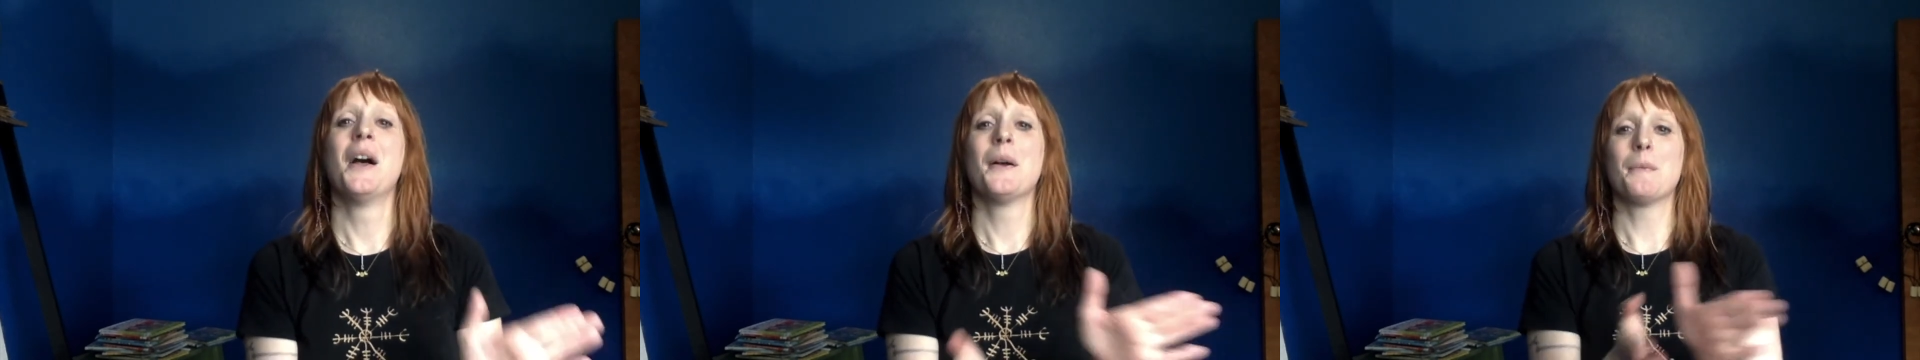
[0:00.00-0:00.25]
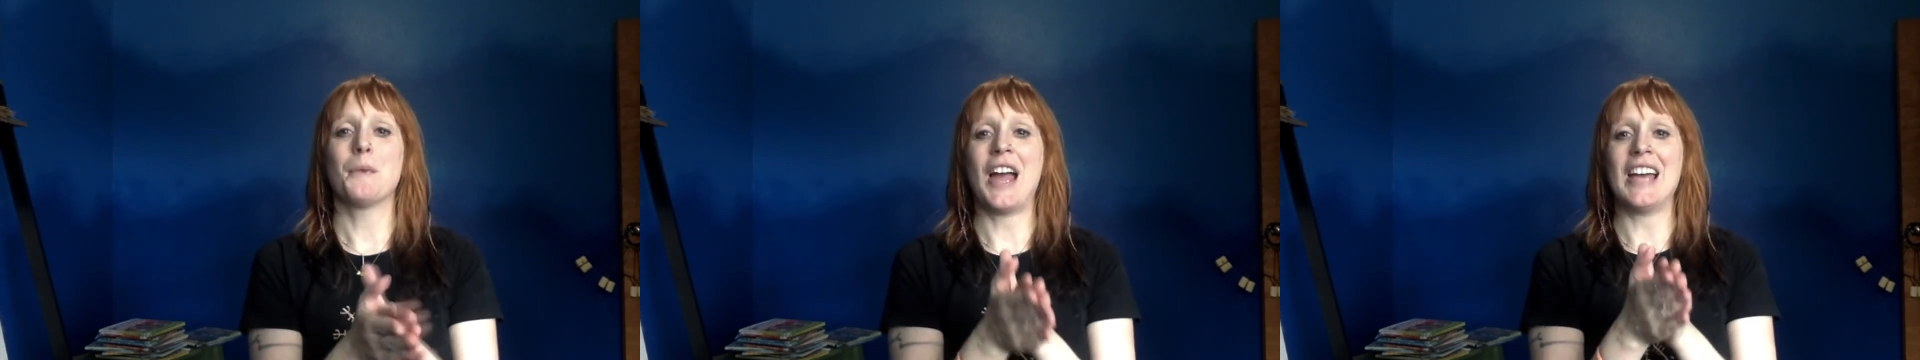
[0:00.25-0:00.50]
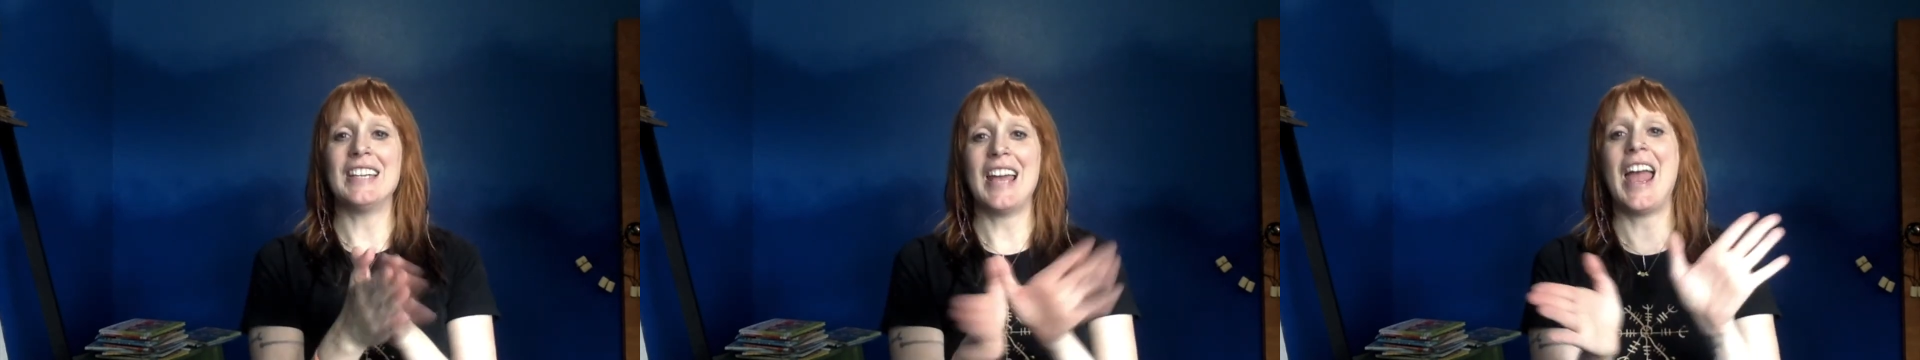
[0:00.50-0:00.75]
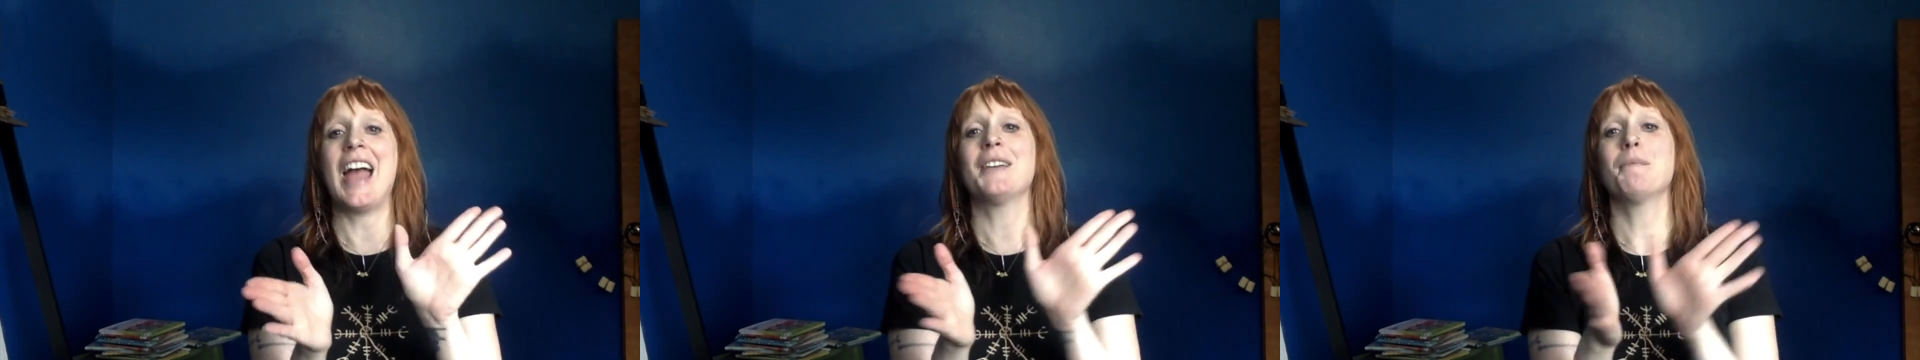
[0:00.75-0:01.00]
Goodbye! Bread
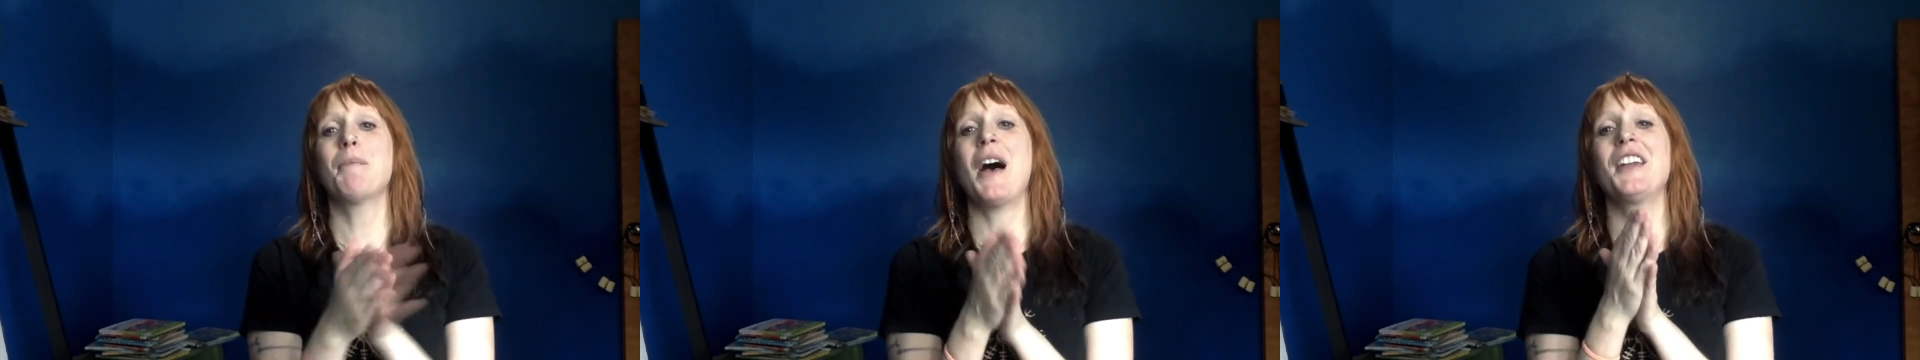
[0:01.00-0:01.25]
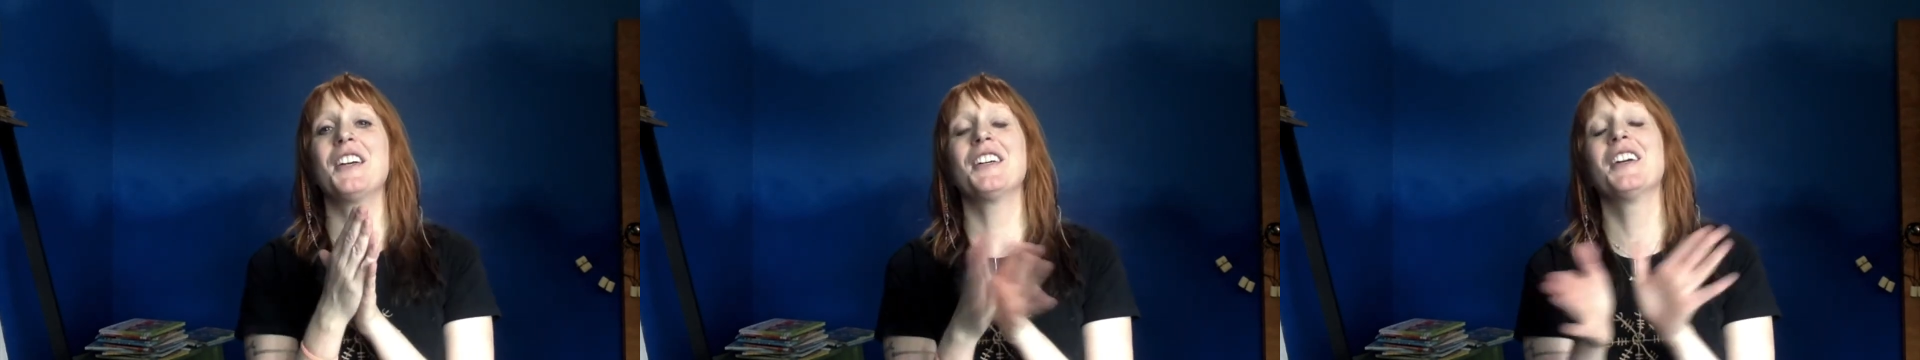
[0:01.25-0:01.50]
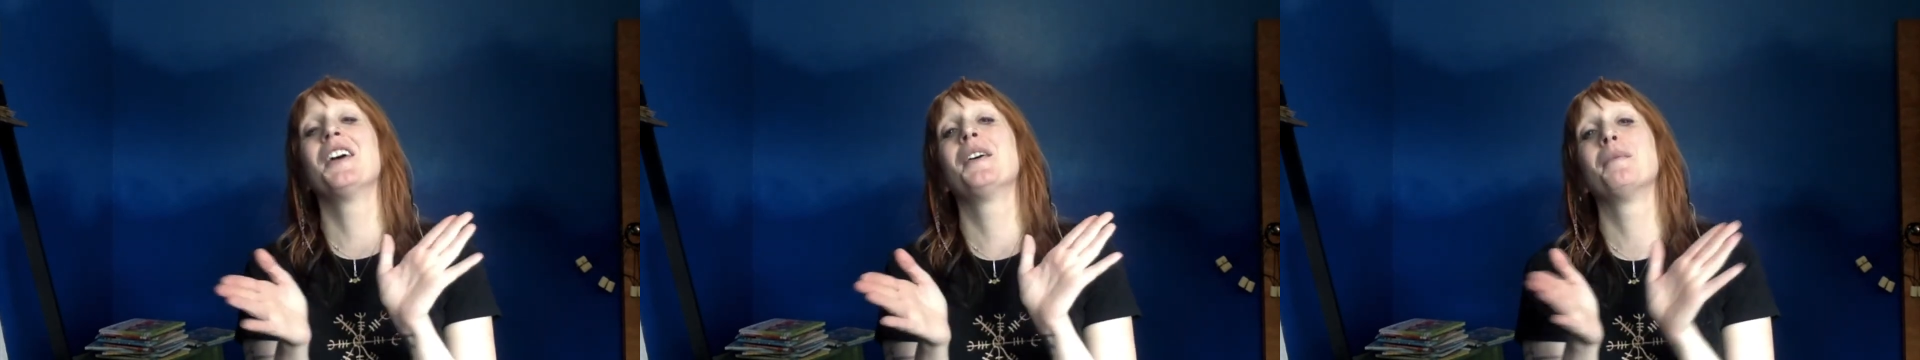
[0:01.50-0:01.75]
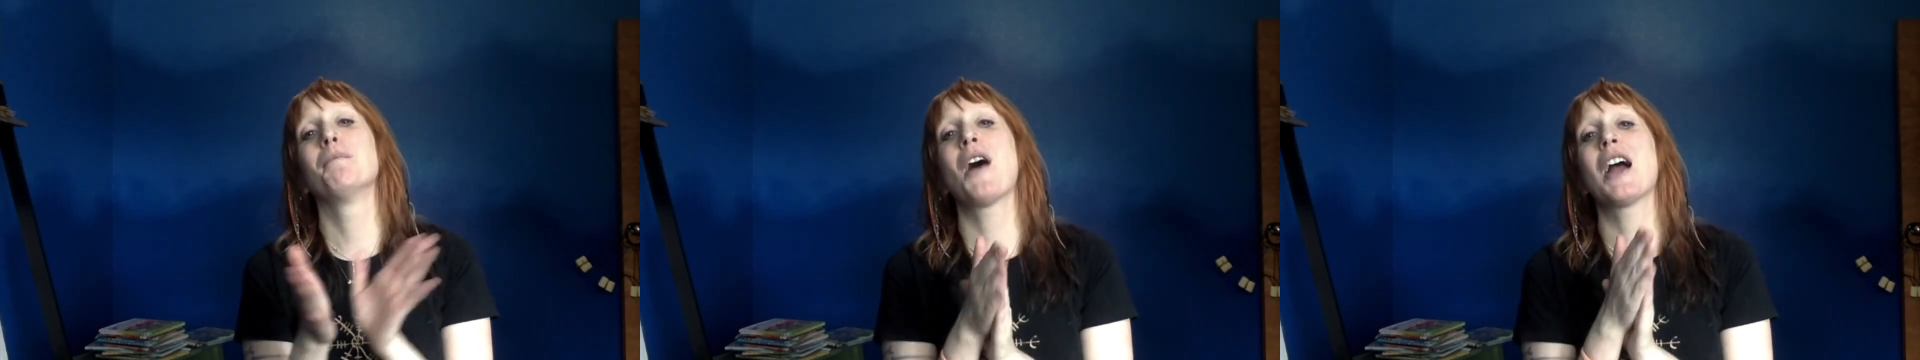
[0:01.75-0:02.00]
and butter,
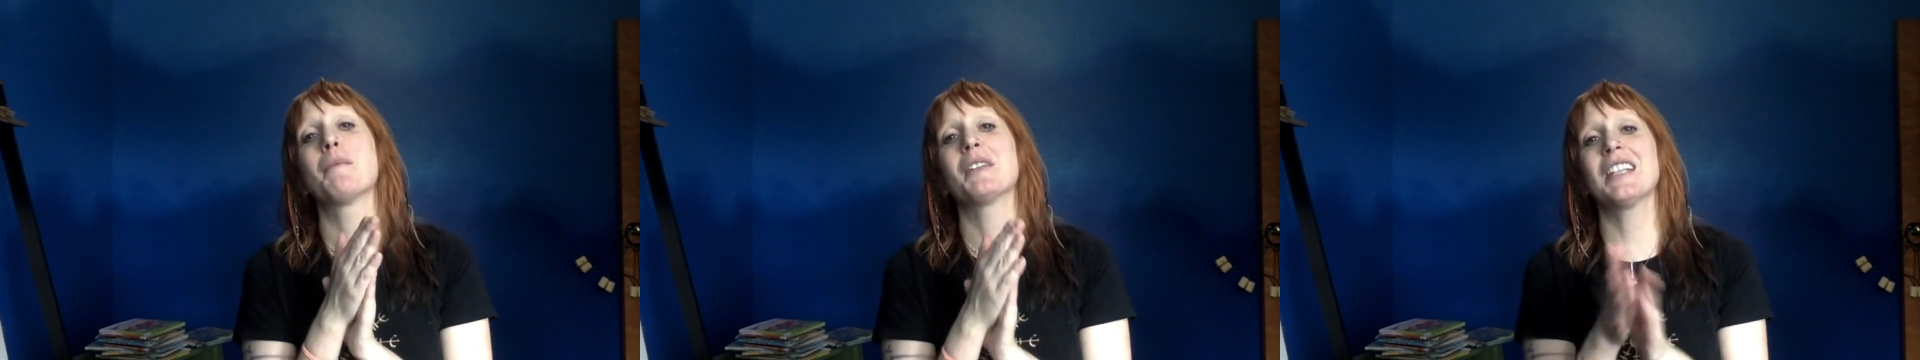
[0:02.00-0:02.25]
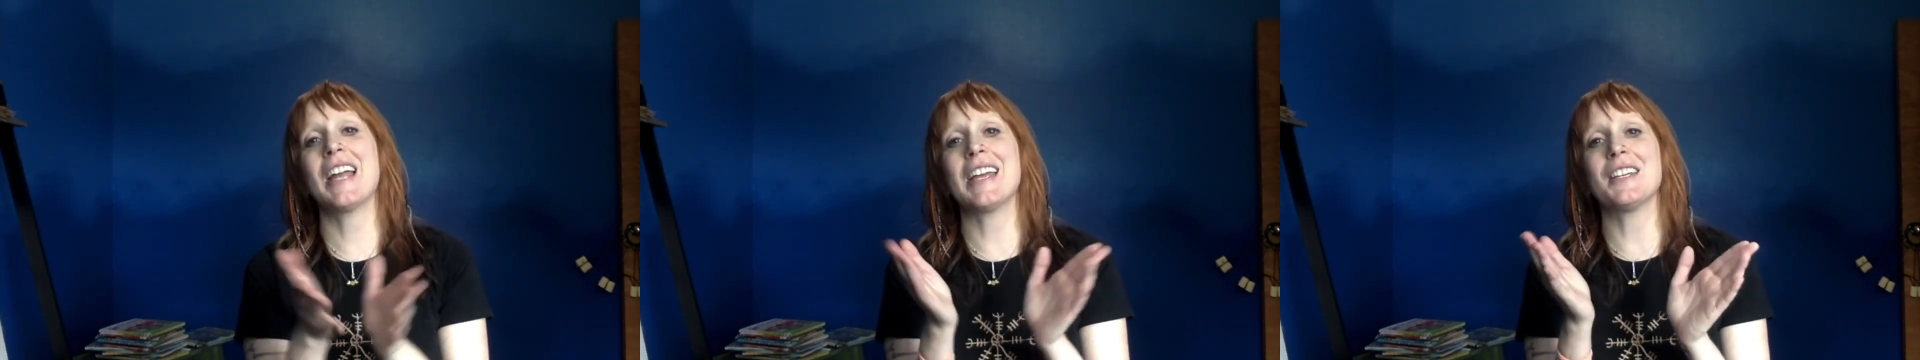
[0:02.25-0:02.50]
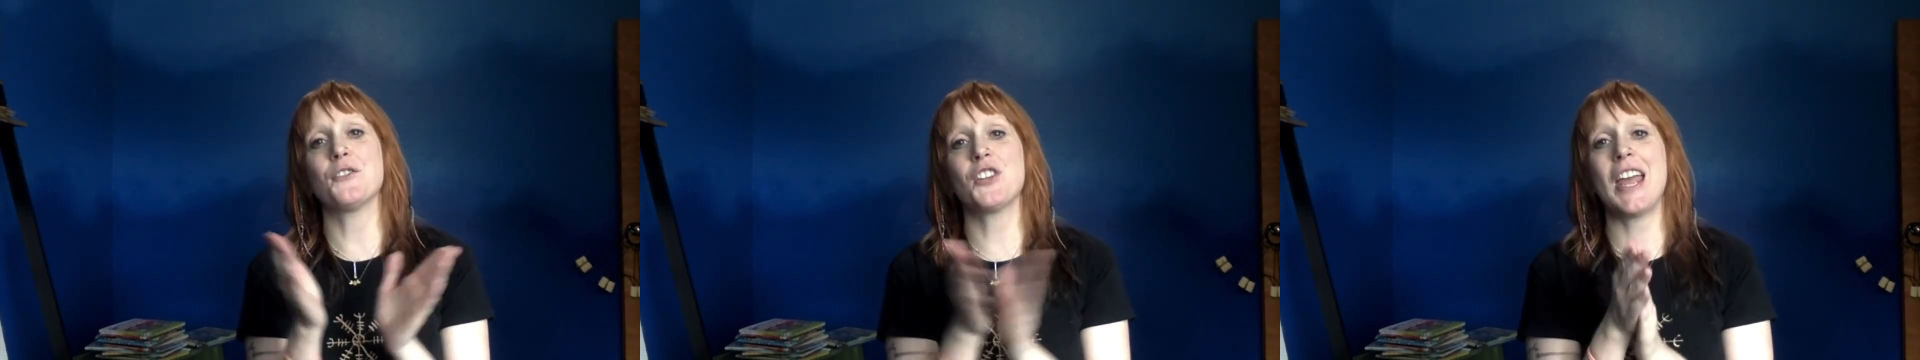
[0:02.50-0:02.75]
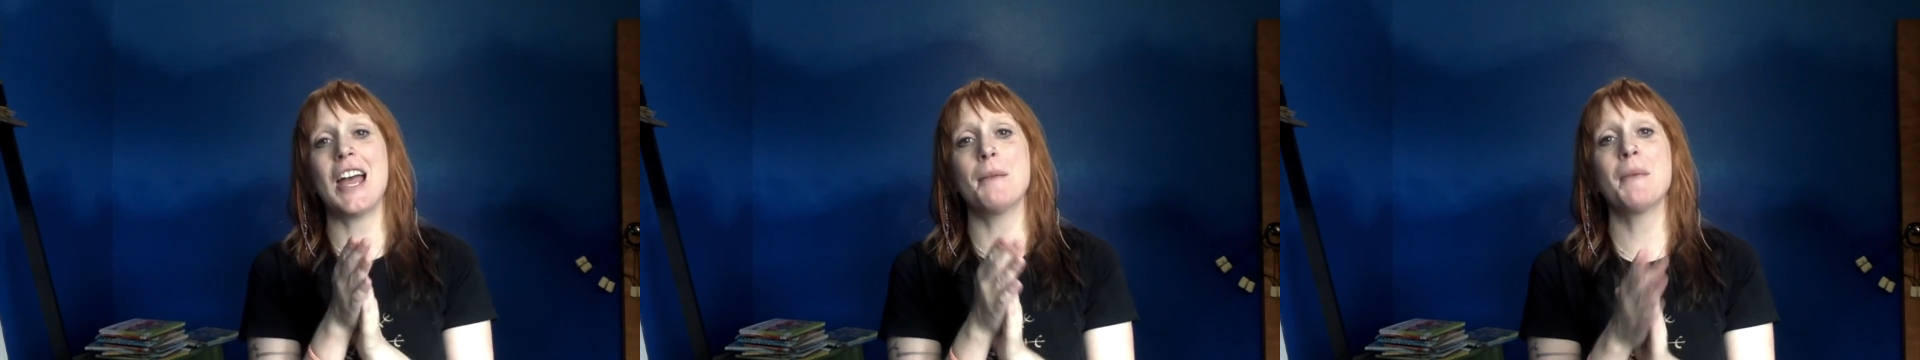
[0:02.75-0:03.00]
marmalade and
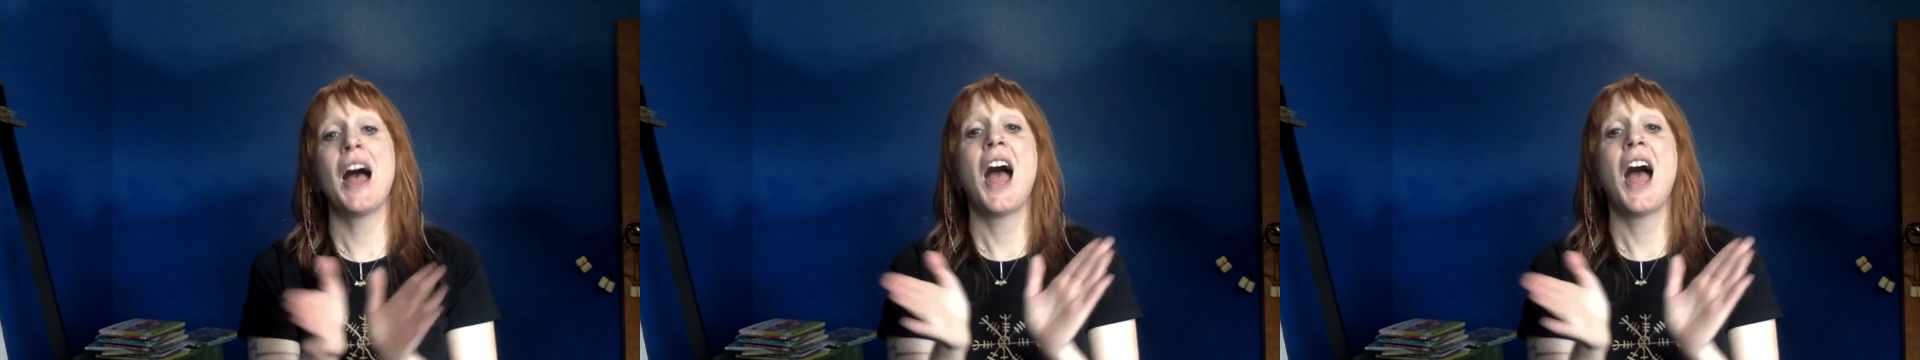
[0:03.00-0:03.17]
jam,